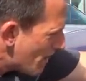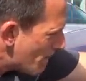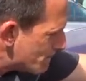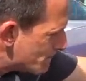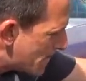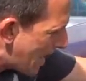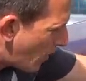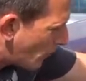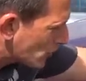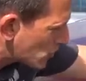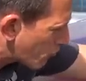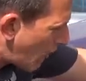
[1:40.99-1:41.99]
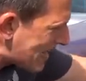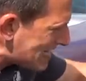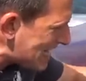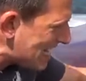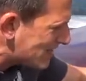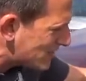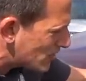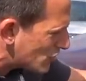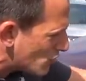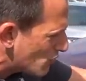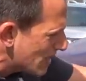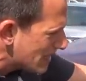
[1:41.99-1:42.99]
melds right
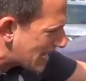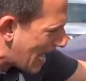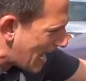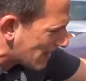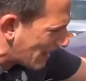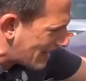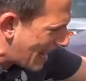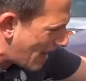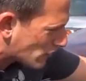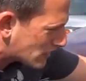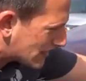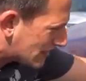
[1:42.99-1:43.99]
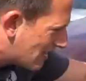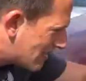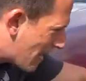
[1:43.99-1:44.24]
into the headlight housing.